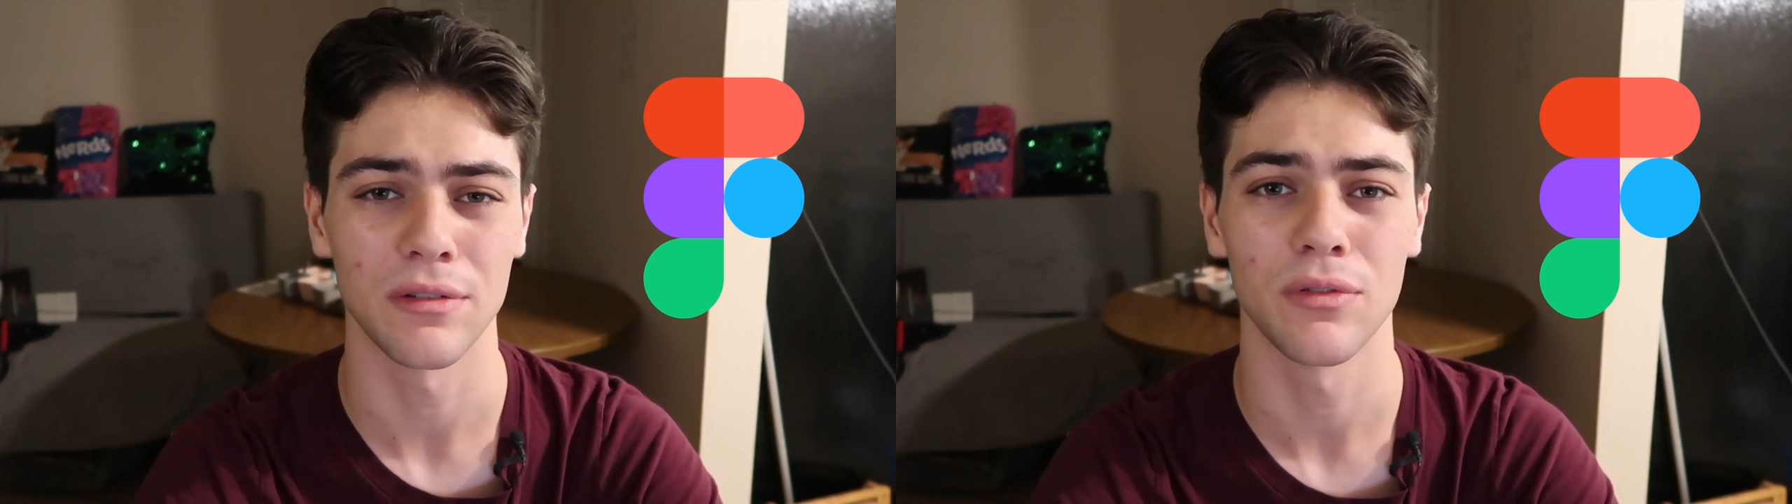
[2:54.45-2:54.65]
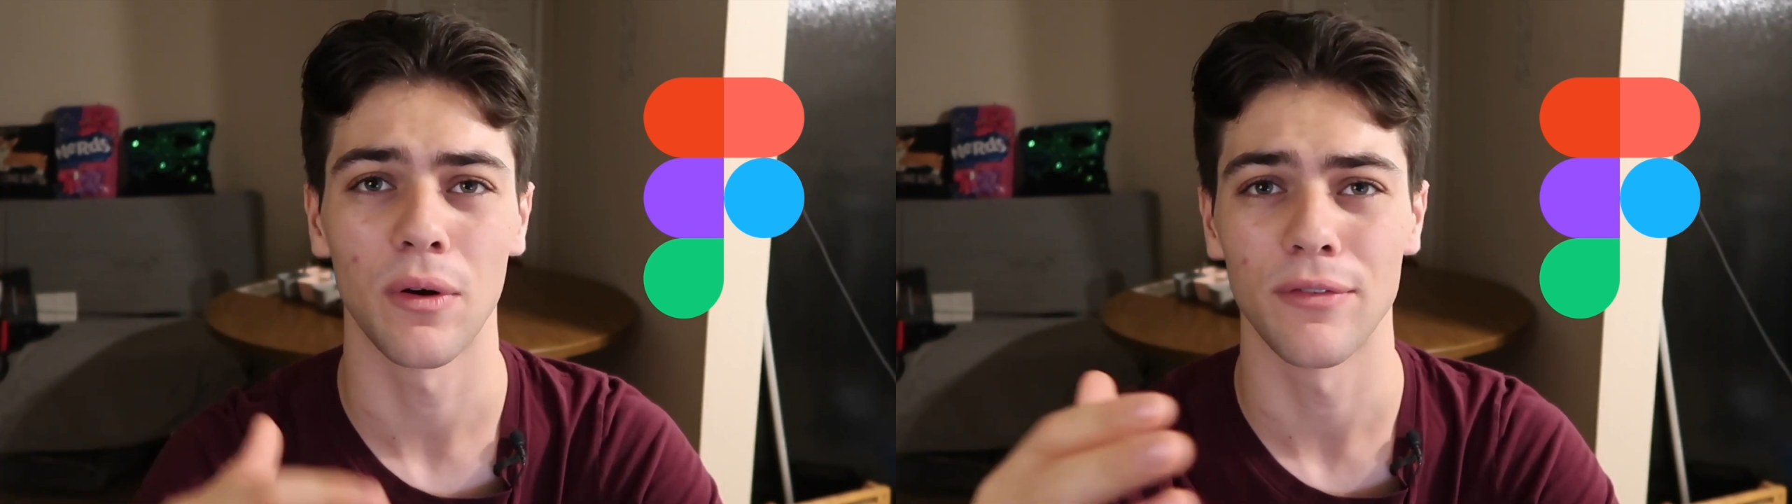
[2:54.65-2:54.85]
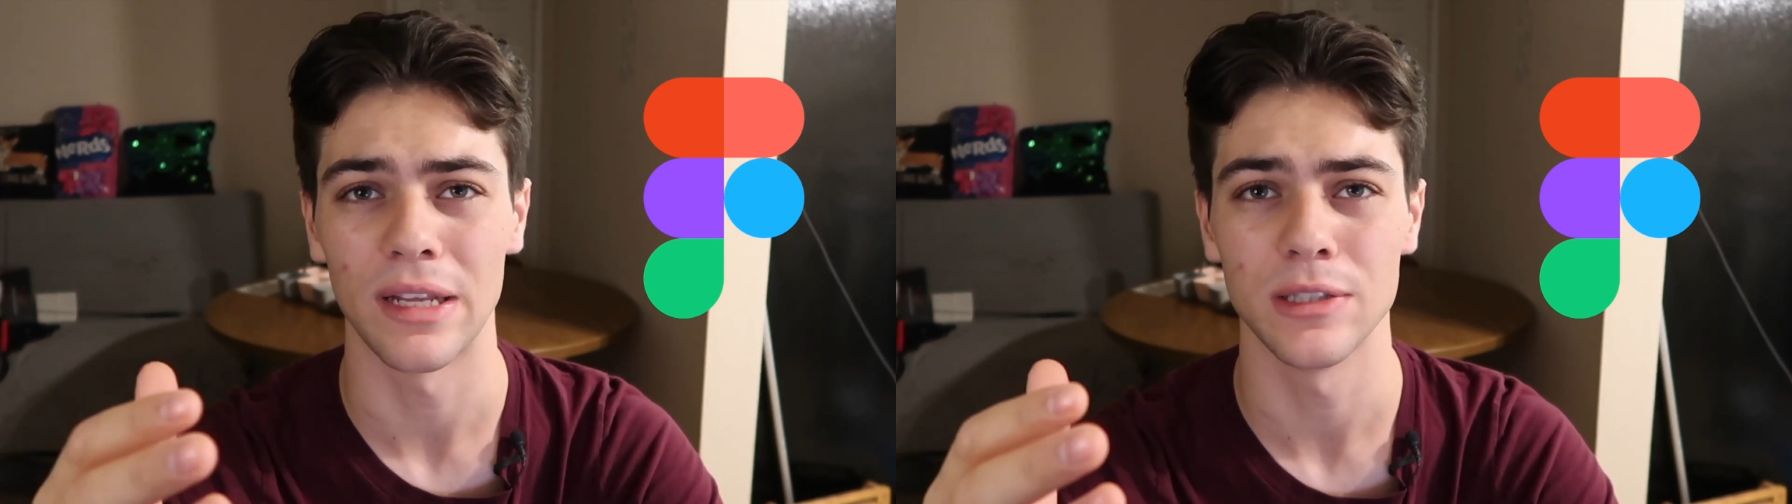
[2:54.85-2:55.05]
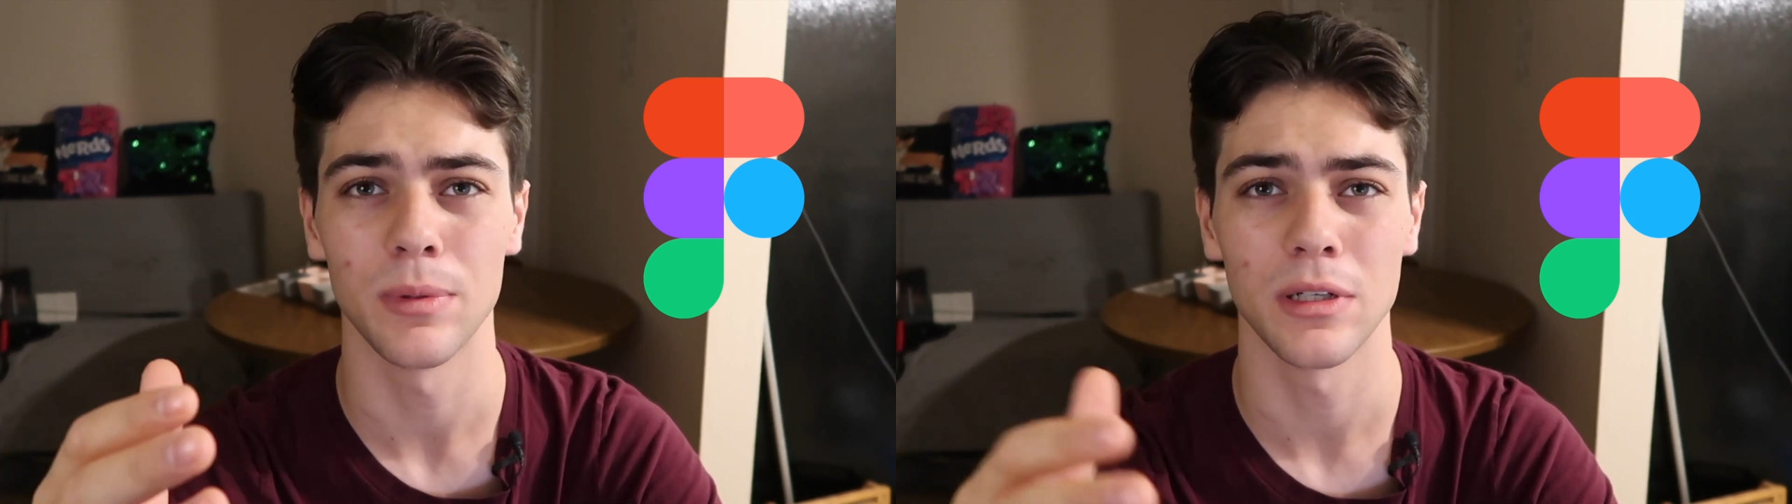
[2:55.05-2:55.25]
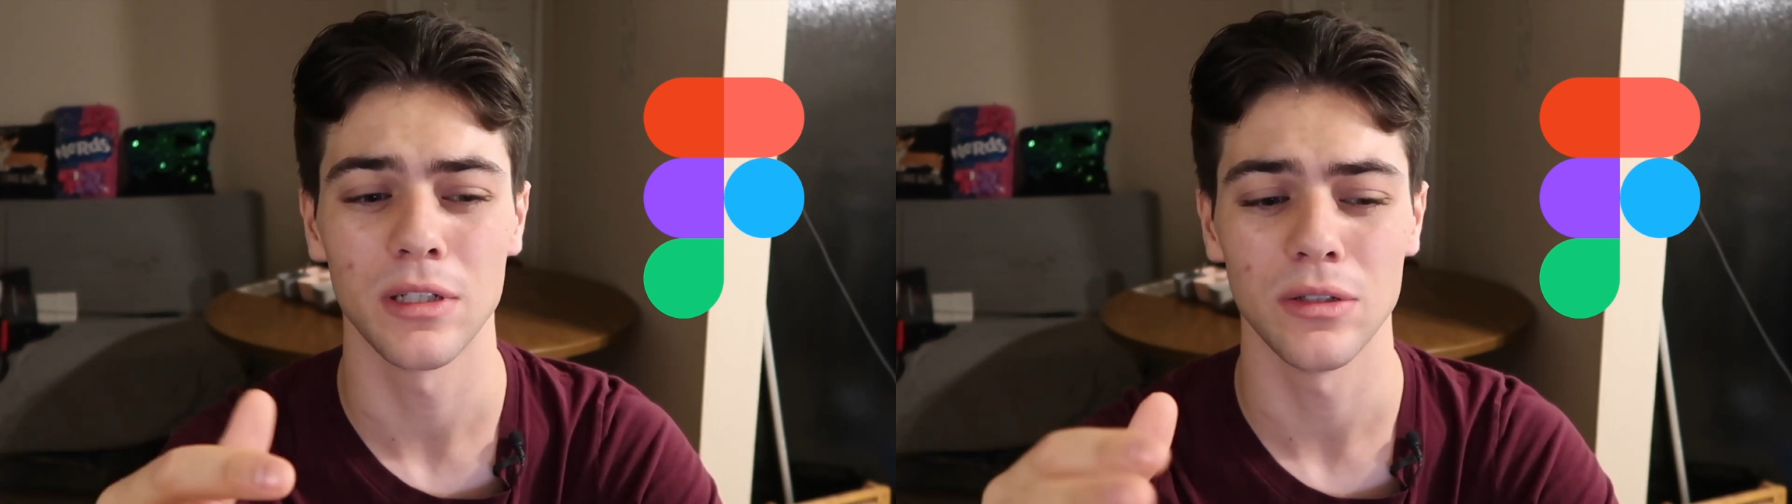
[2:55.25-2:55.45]
for
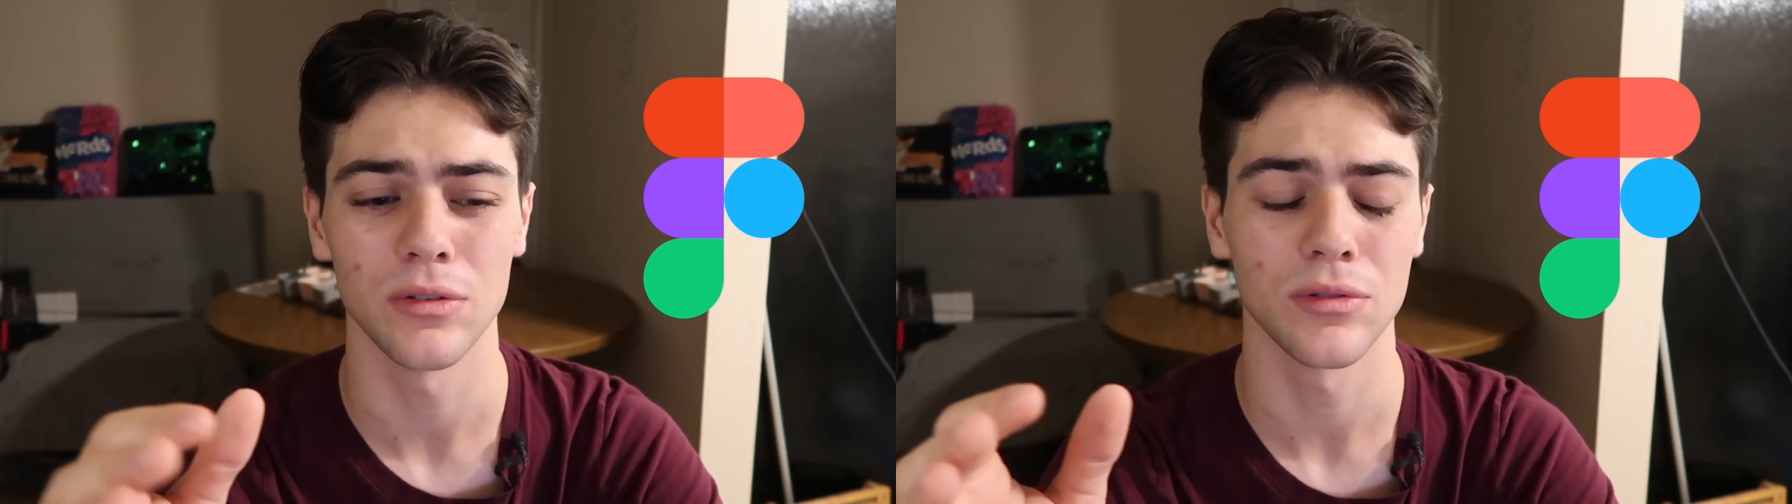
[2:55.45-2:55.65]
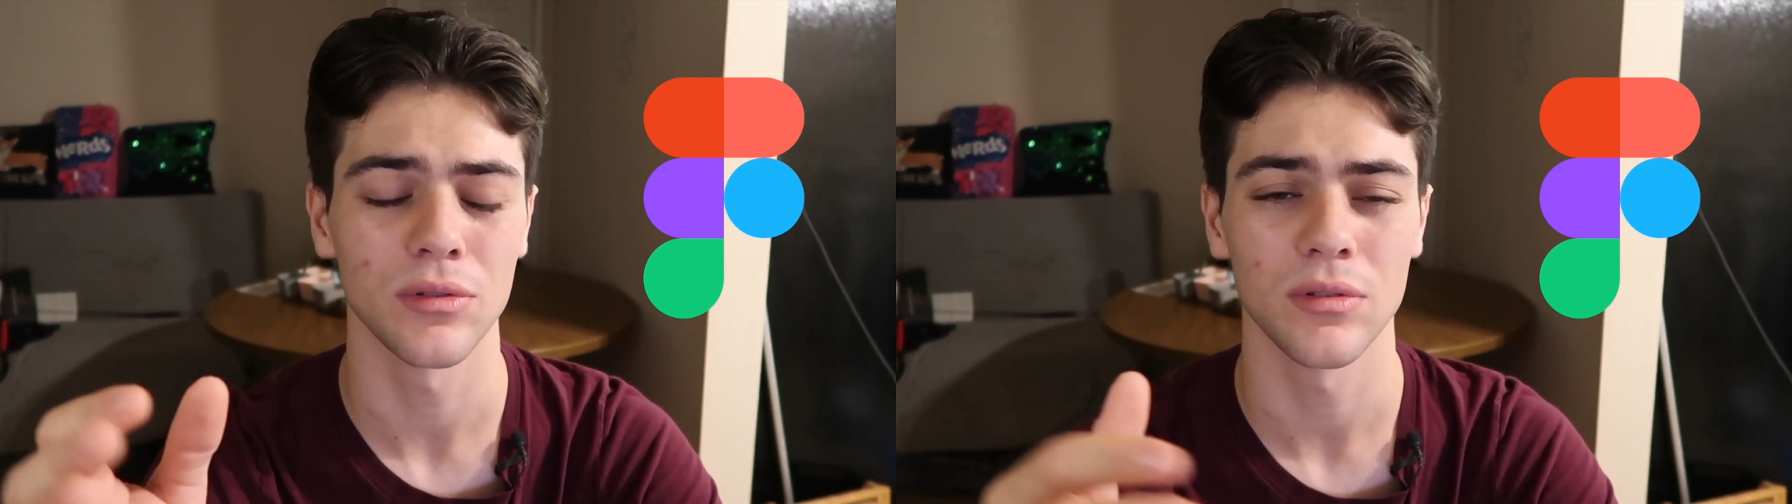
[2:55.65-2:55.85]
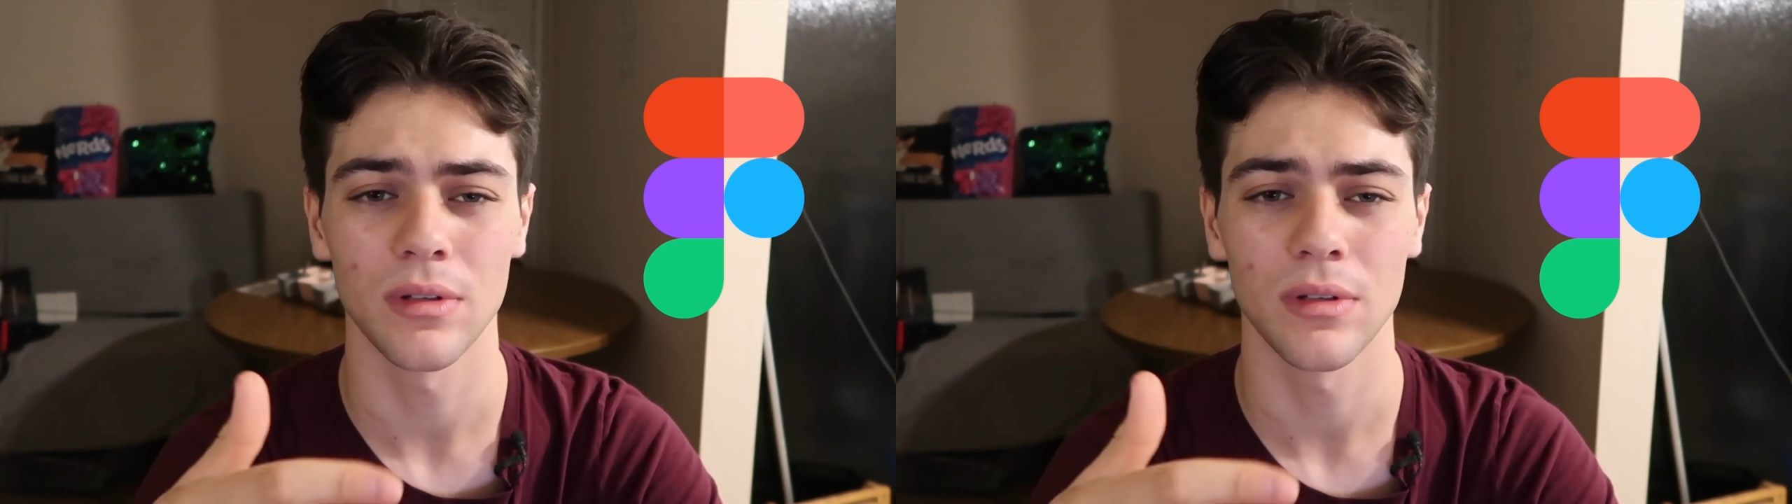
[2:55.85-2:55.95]
Facebook to use,